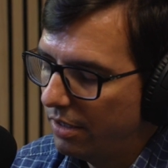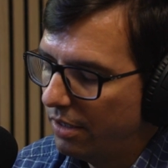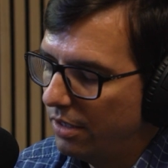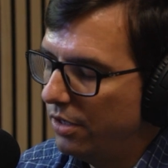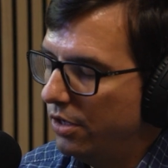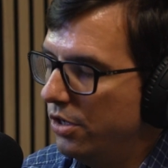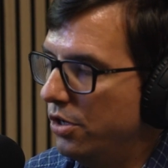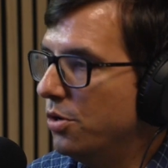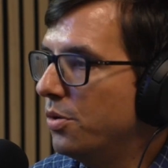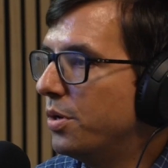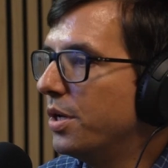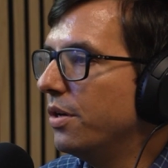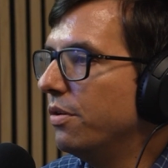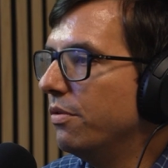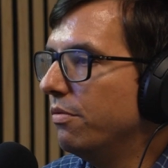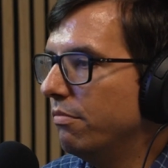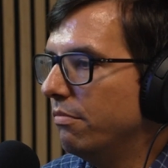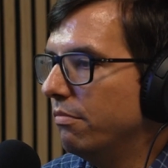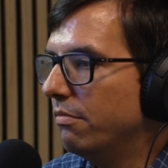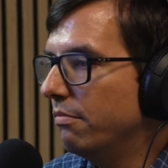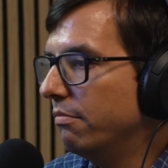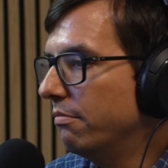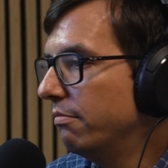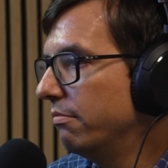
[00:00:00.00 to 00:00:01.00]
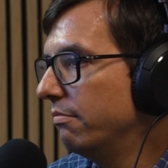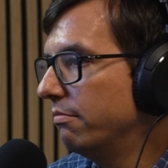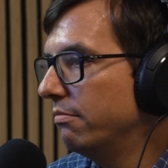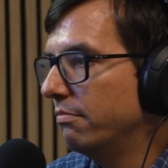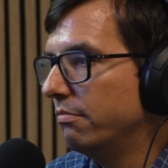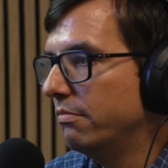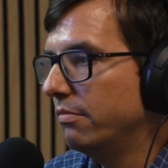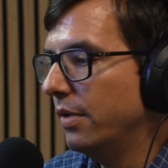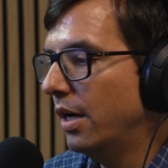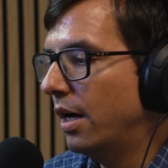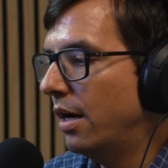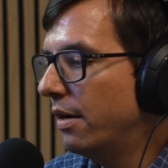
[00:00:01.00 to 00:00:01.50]
You can
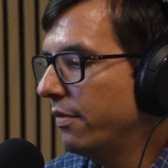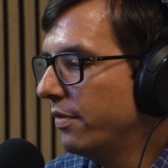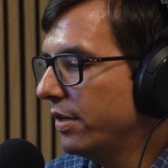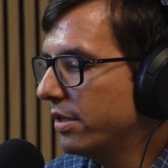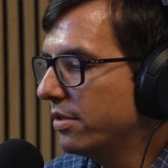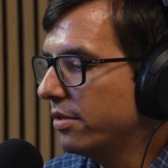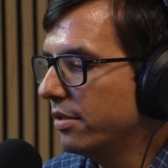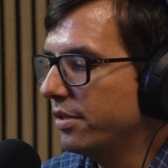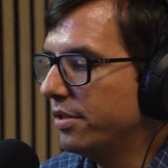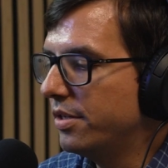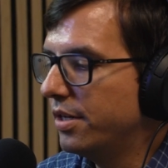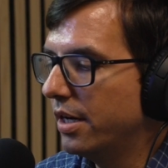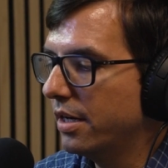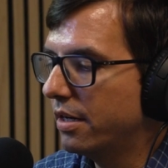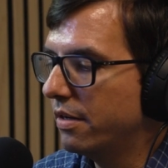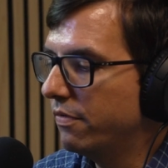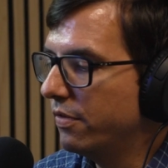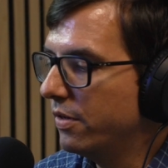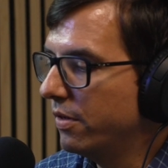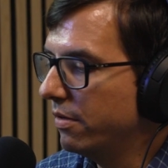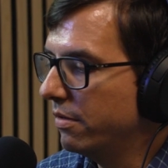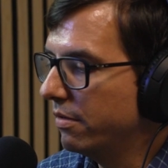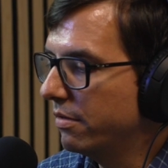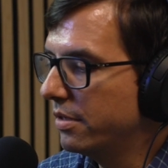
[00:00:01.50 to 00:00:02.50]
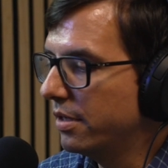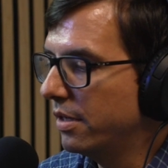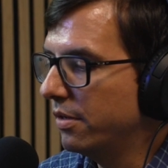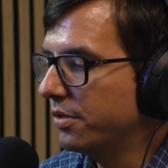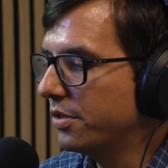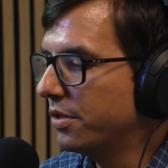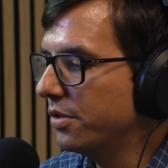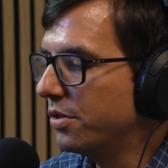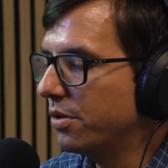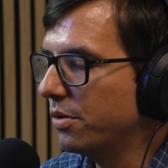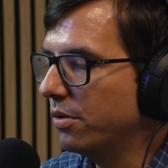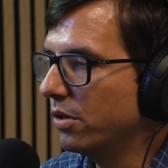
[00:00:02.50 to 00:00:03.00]
obviously check if your solids
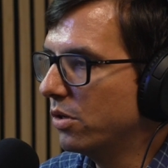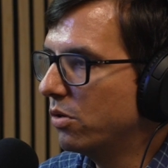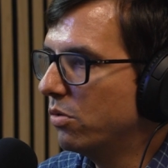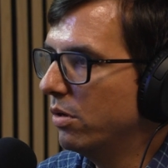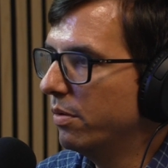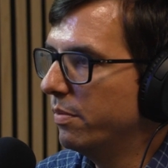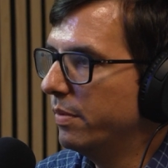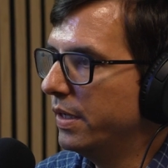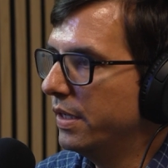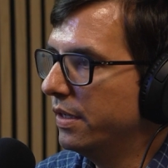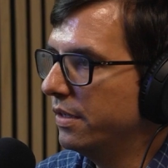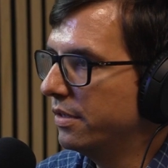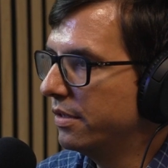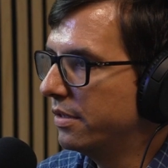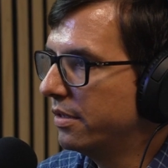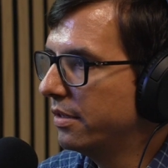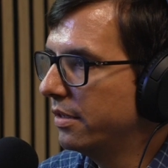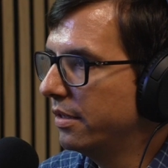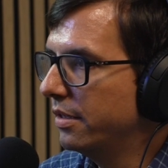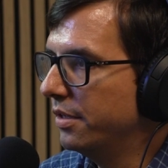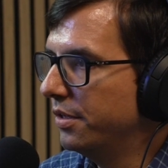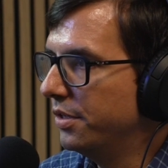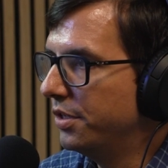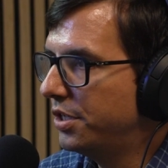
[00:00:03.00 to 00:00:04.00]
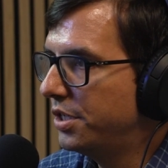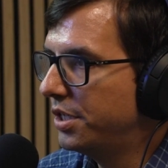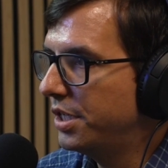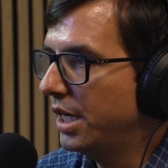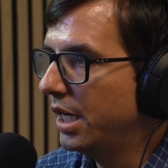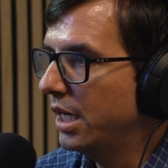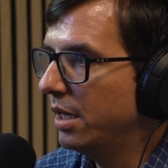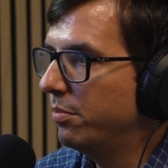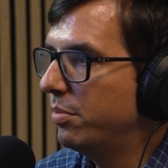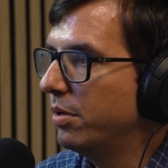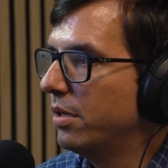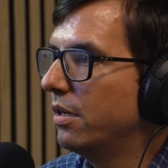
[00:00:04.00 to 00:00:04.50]
control equipment is in
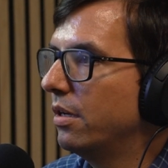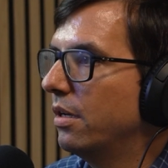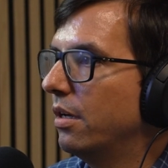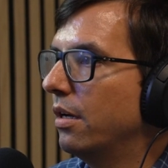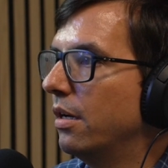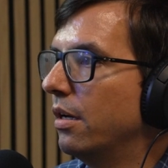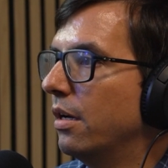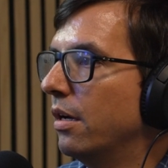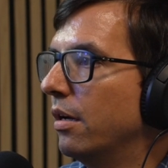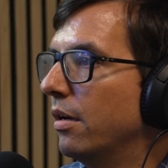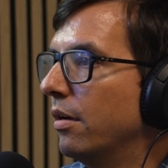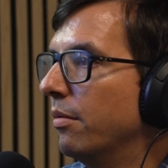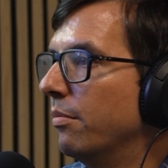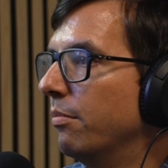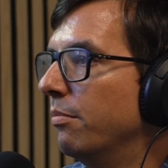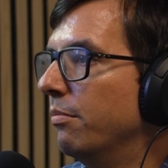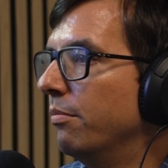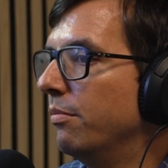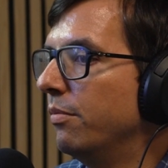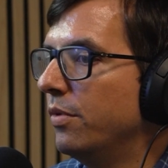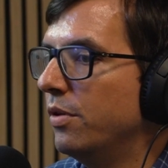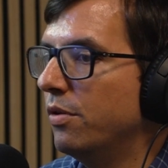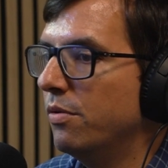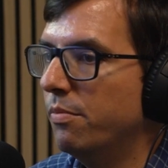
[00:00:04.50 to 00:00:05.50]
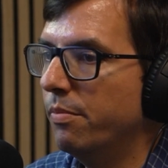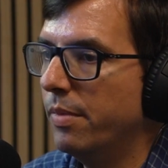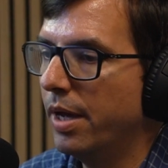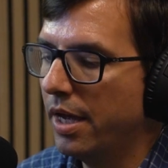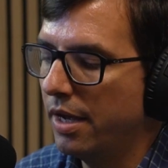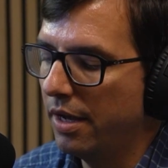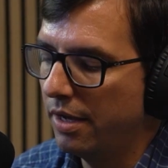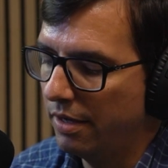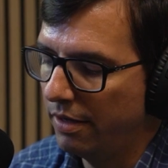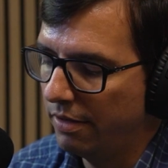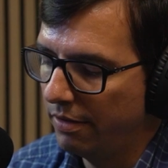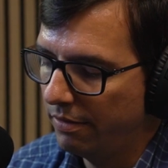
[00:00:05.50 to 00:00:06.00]
shape. You
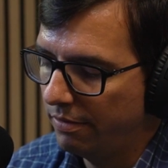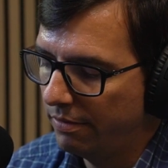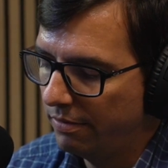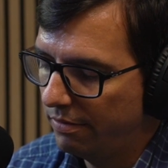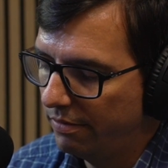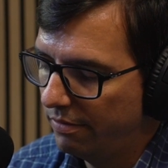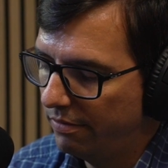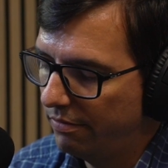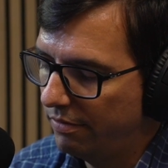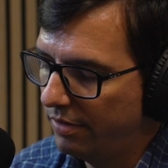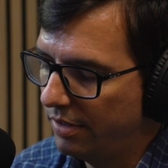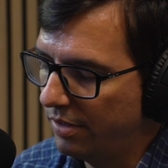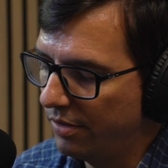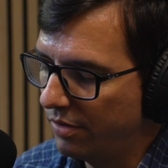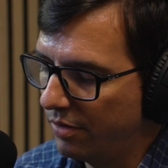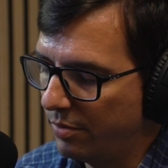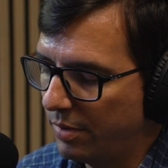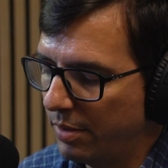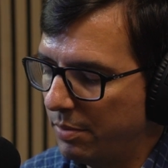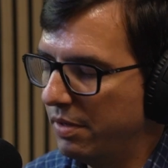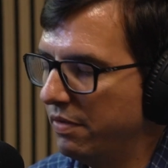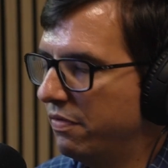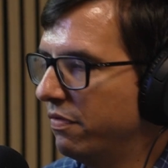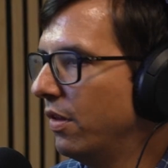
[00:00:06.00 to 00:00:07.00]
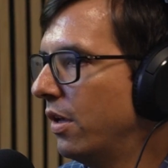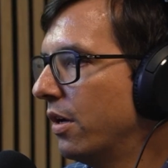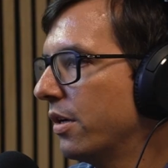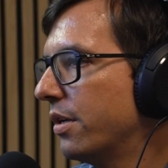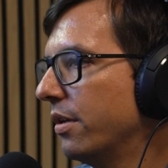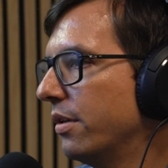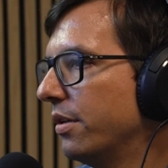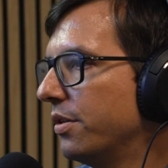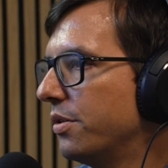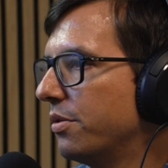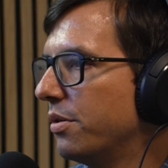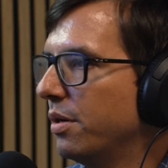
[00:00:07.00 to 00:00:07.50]
may, there may be
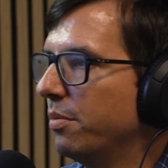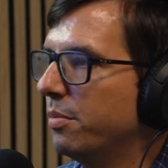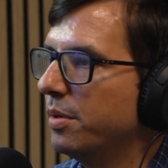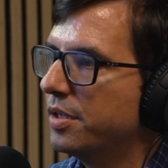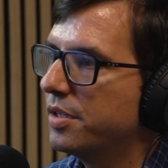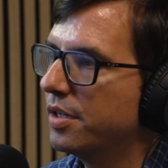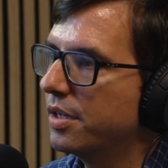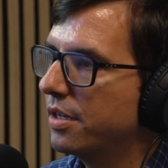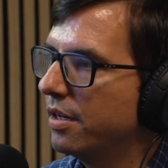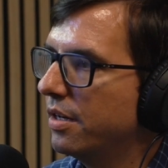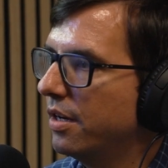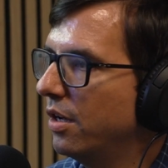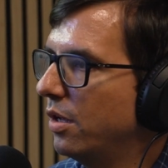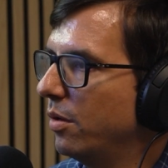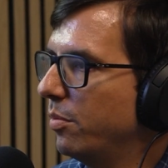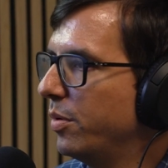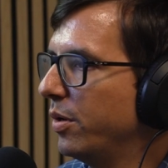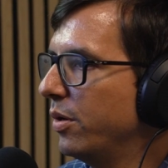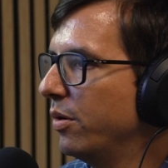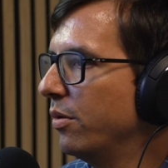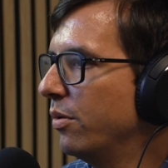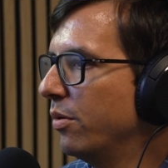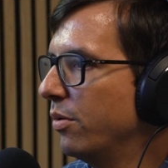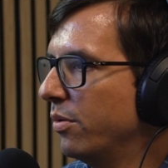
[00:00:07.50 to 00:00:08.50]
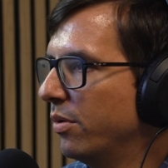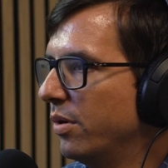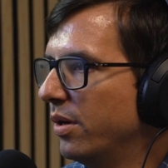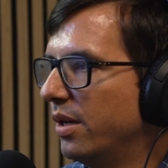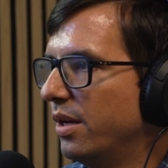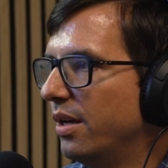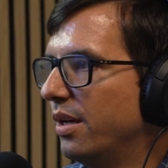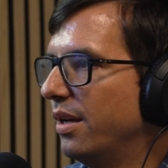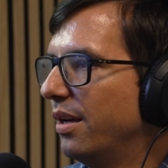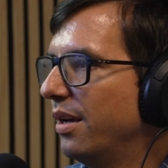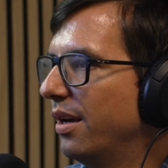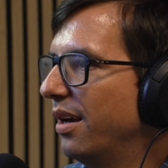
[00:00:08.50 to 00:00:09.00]
flocculant treatments that can help you.
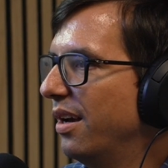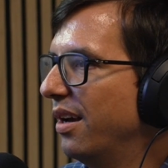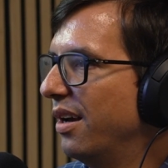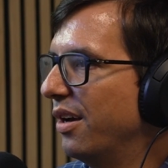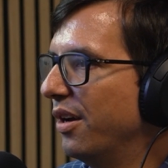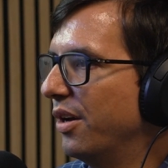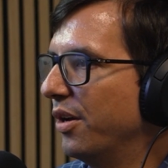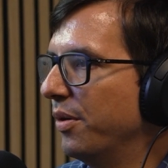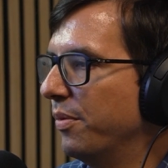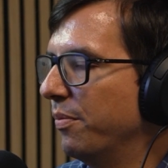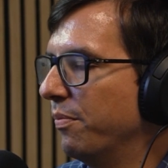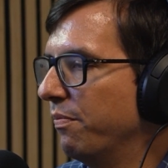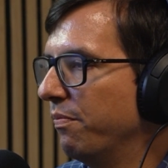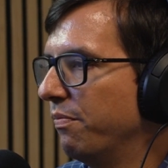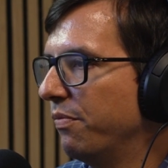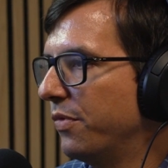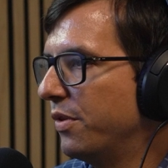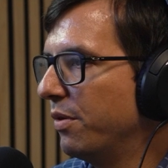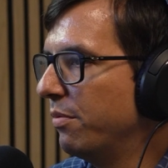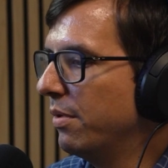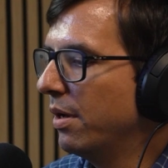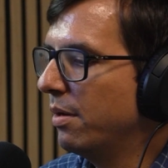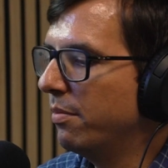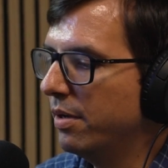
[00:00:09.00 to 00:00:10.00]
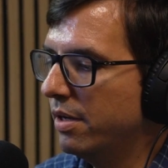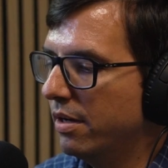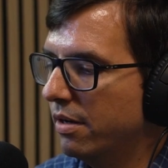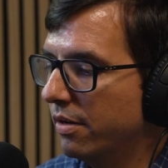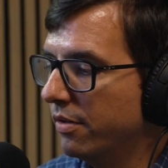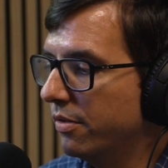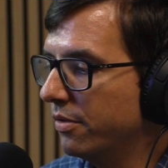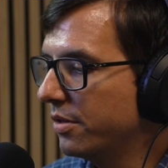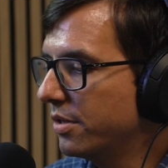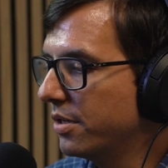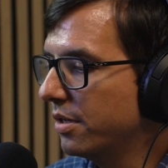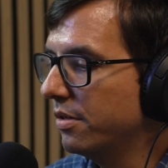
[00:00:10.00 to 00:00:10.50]
There may be
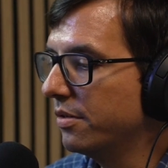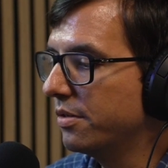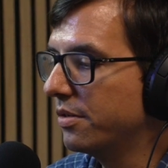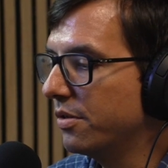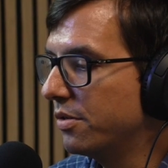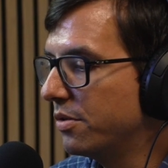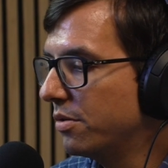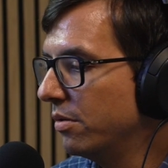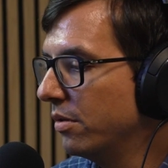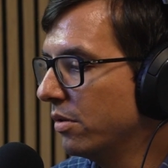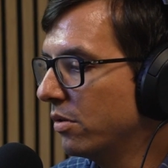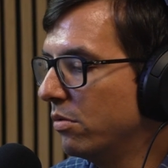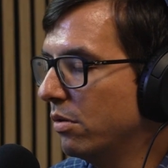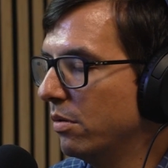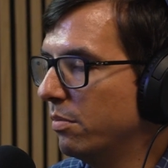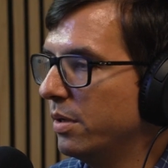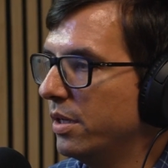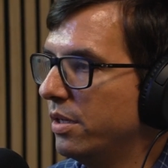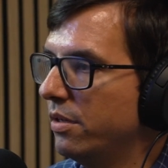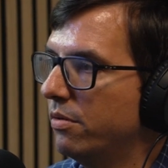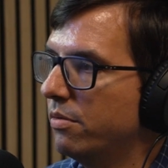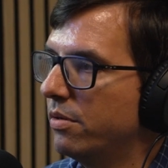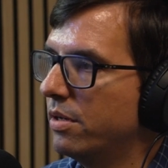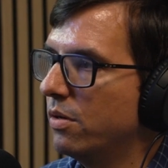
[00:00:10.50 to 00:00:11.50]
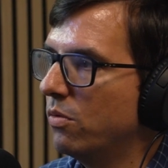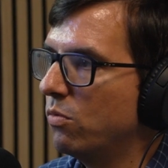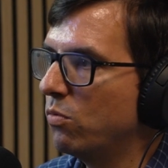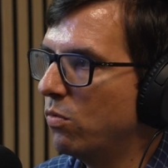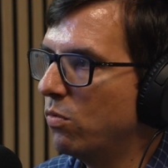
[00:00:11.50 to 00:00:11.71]
other solids control equipment you can